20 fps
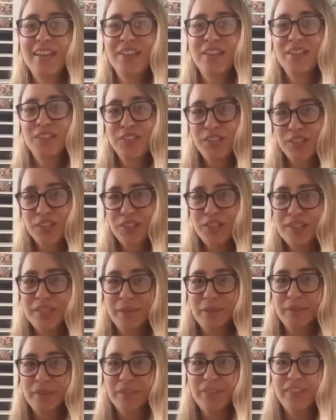to show you
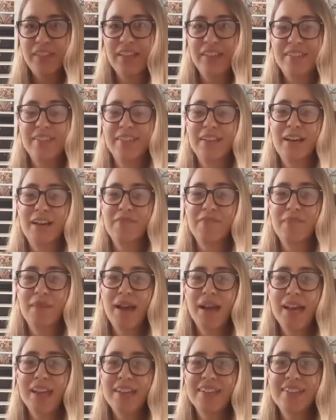some of the things that I've
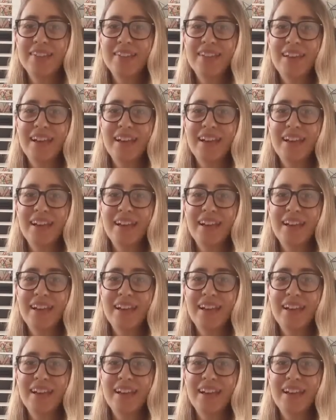made